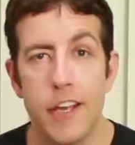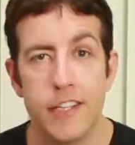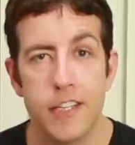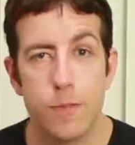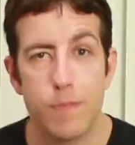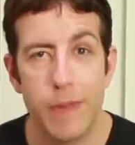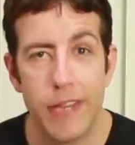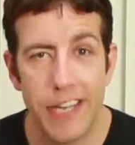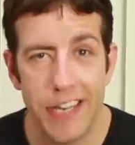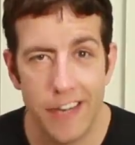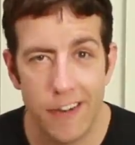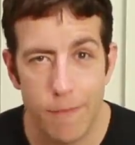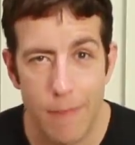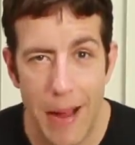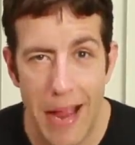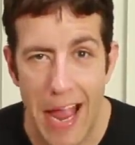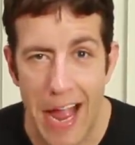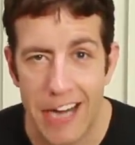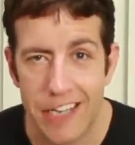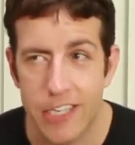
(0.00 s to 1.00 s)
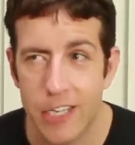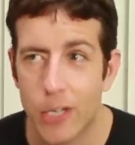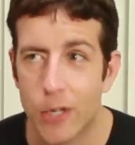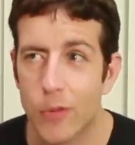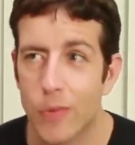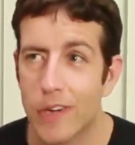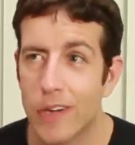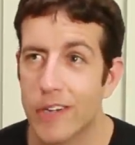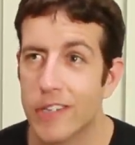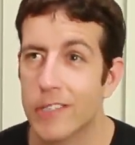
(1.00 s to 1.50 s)
And speaking of my acting
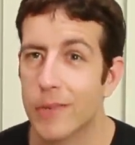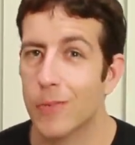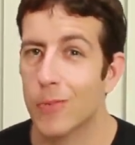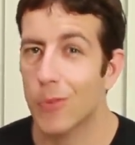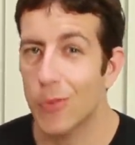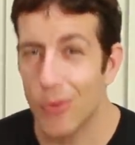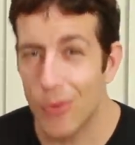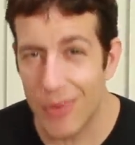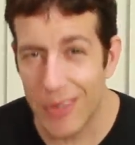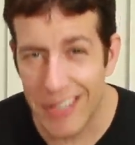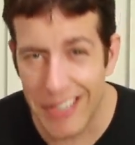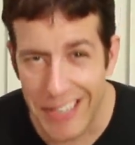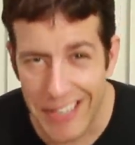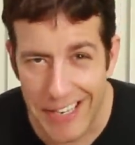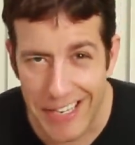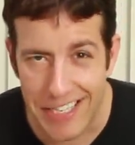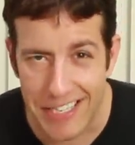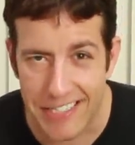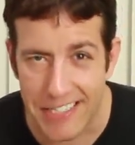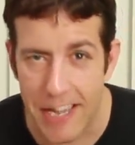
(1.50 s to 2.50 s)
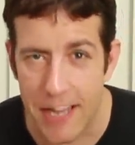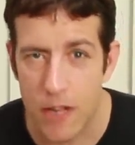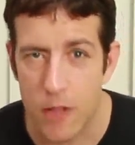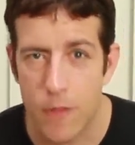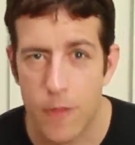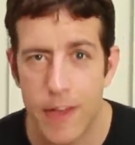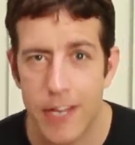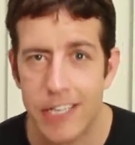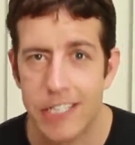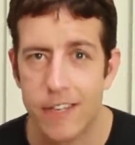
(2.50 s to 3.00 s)
career, some really
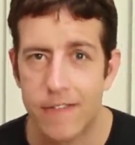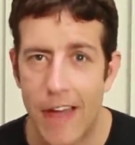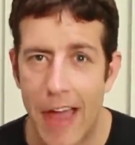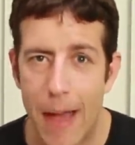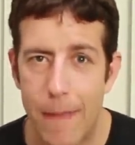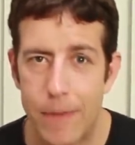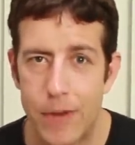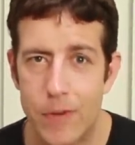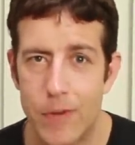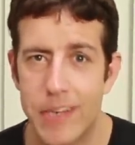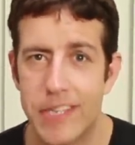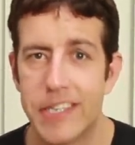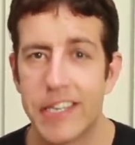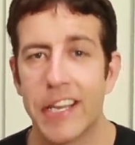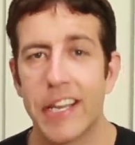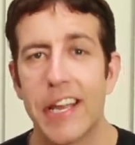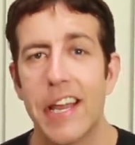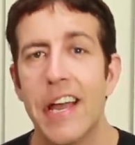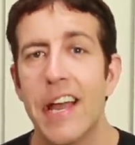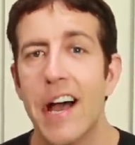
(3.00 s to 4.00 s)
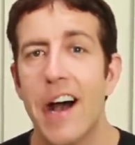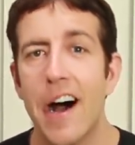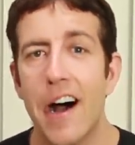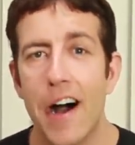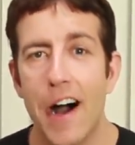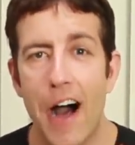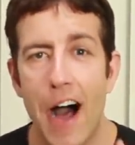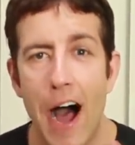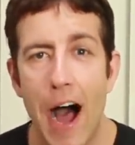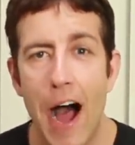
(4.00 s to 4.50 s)
exciting things have happened recently. Uh,
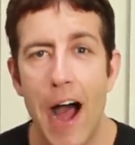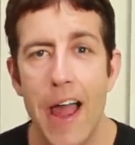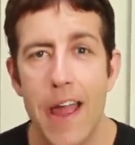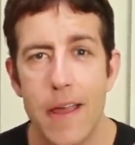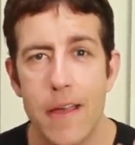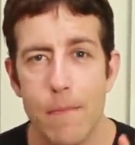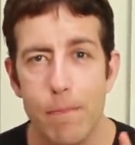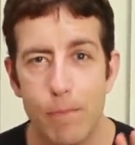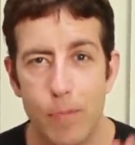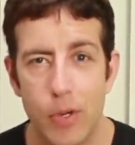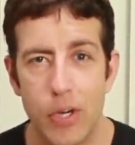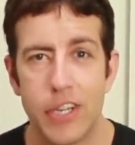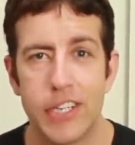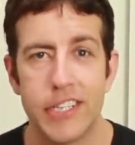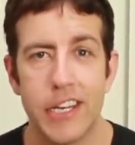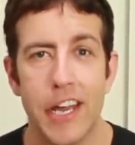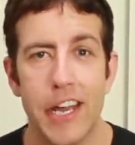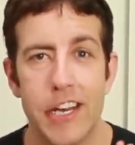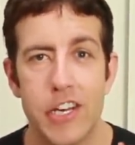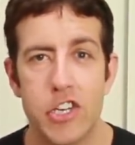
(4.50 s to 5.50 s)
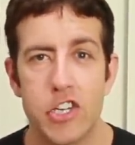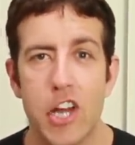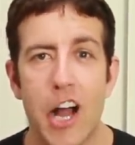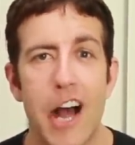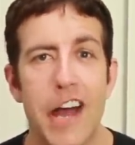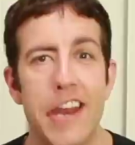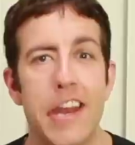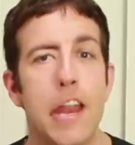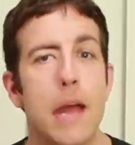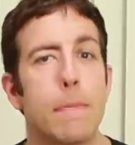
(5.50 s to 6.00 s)
I booked and
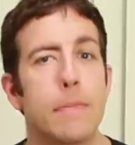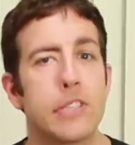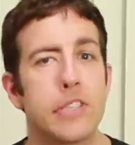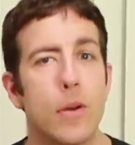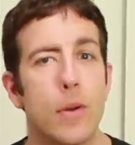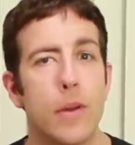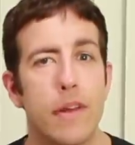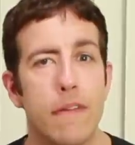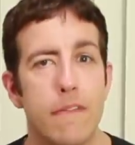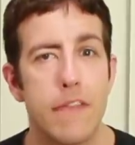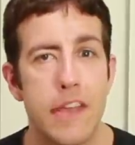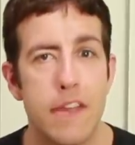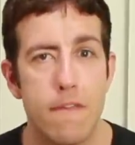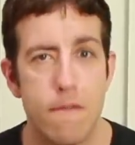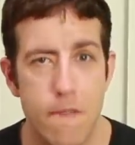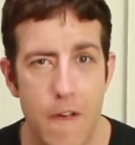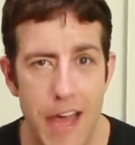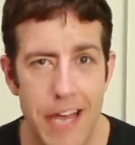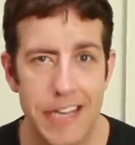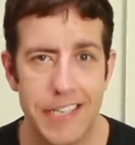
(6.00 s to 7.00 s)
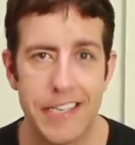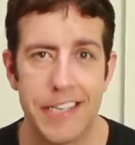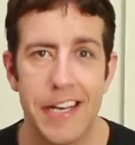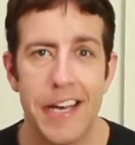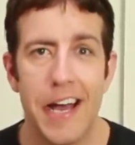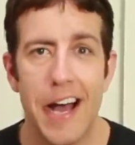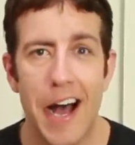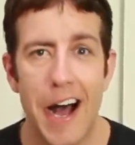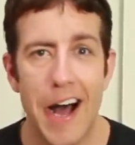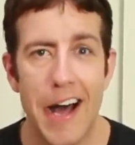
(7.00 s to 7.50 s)
shot an episode The Event
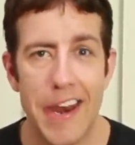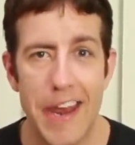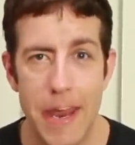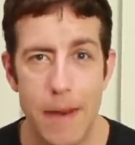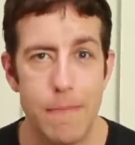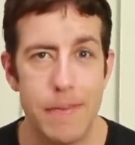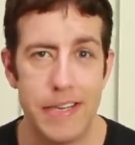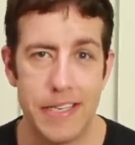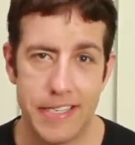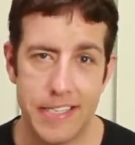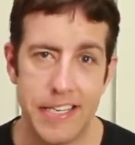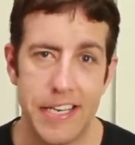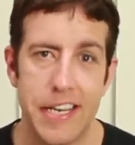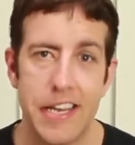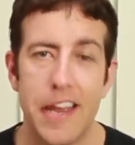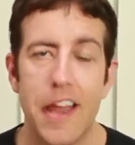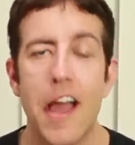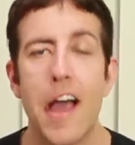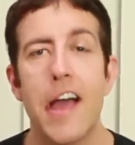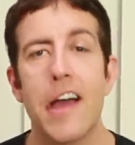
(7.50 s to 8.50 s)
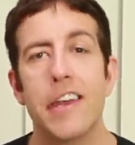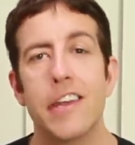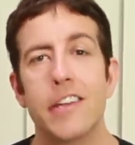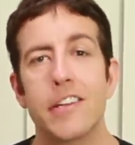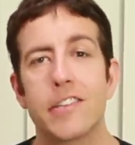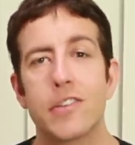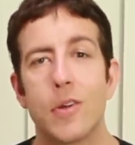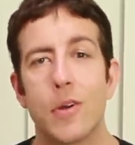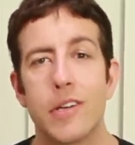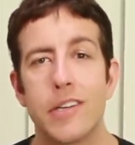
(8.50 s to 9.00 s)
on N B C, and it
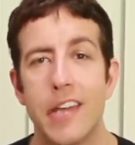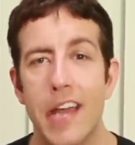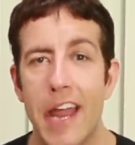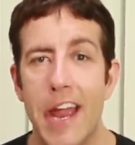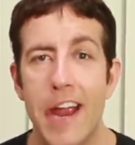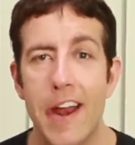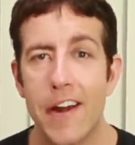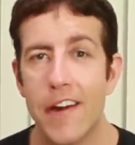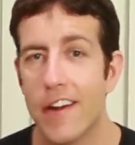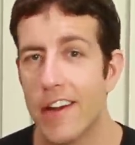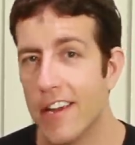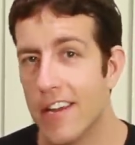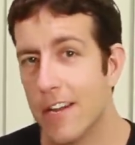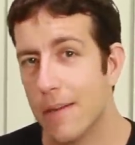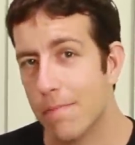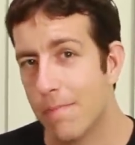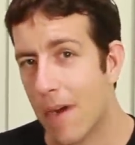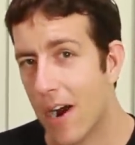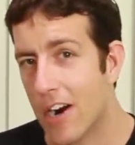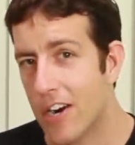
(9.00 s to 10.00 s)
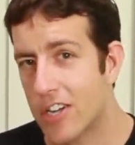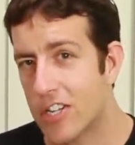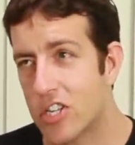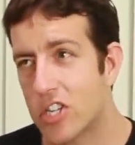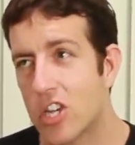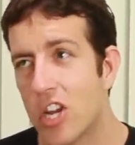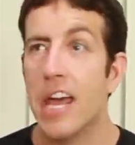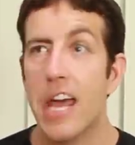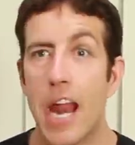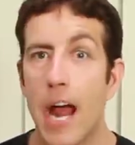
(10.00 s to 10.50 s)
is going to air in
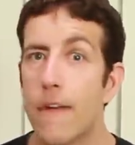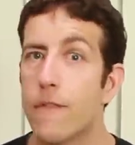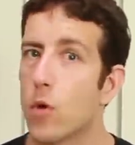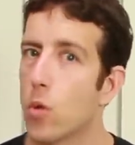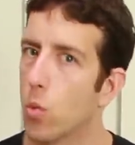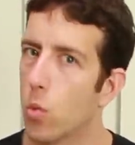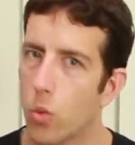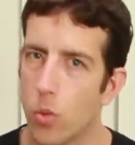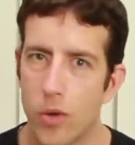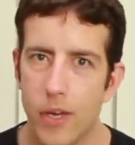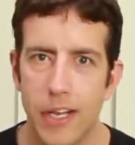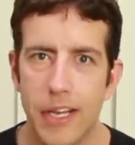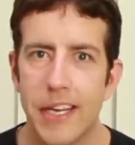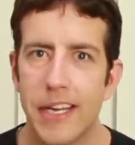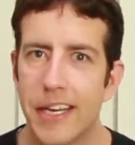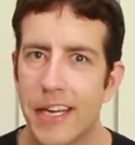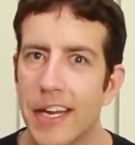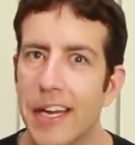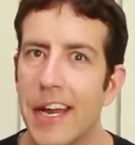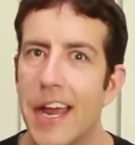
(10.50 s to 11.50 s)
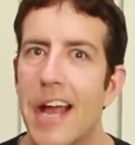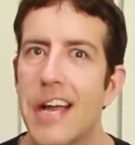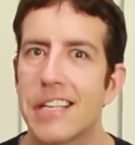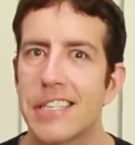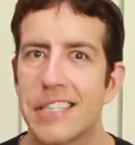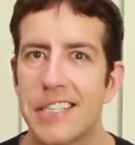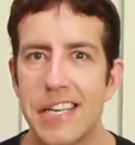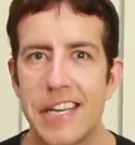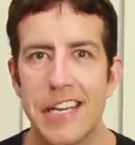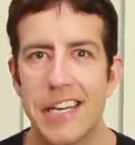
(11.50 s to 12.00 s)
March, and I have a really
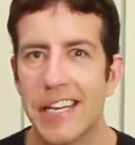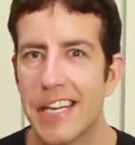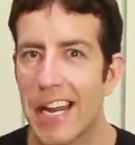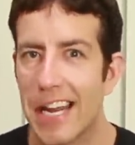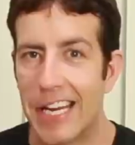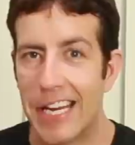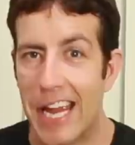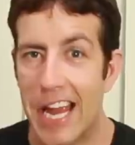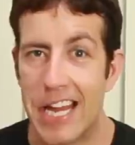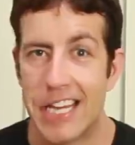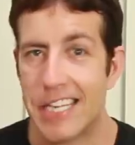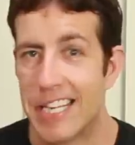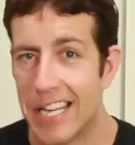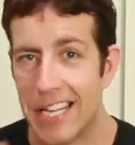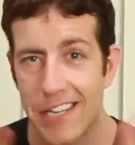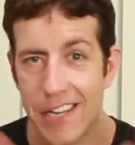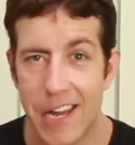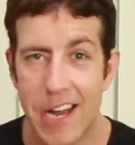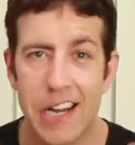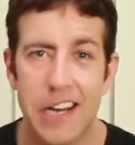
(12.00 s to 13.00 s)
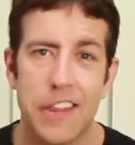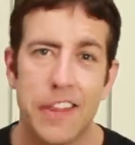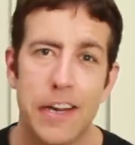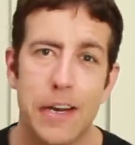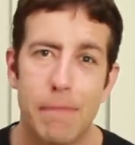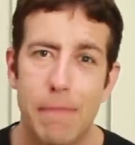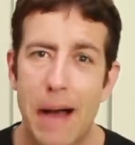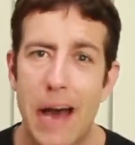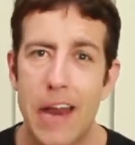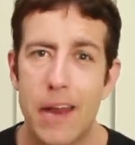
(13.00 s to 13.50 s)
kick-ass scene, and I can't tell you
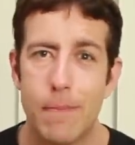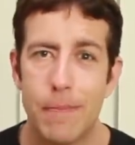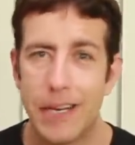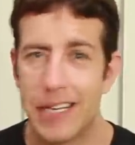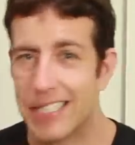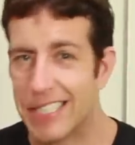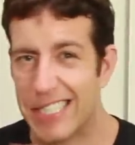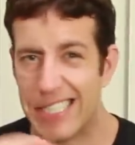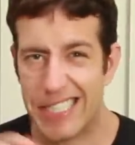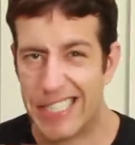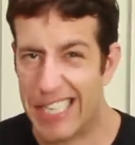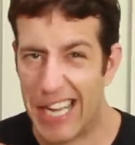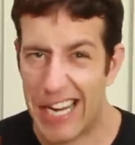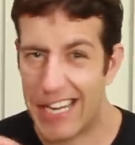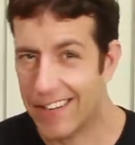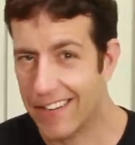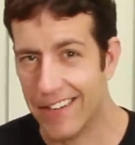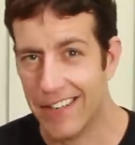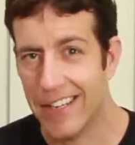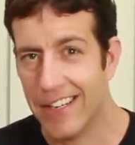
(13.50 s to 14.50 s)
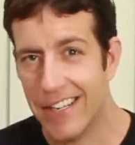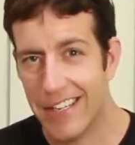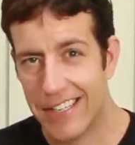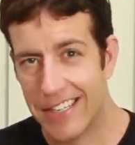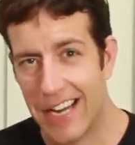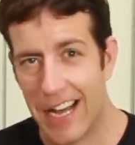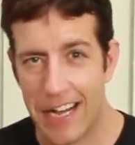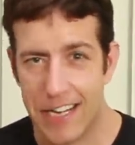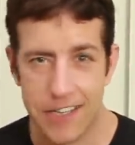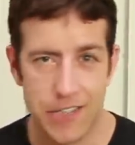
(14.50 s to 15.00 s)
anything about it because I signed a
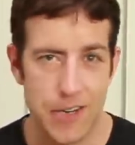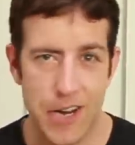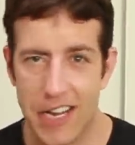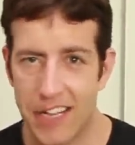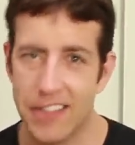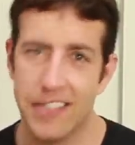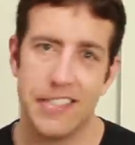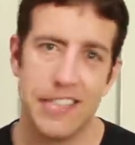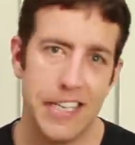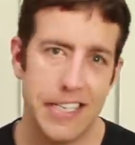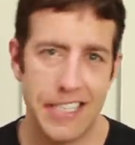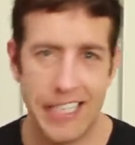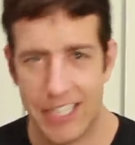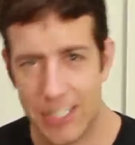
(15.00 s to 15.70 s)
contract that says I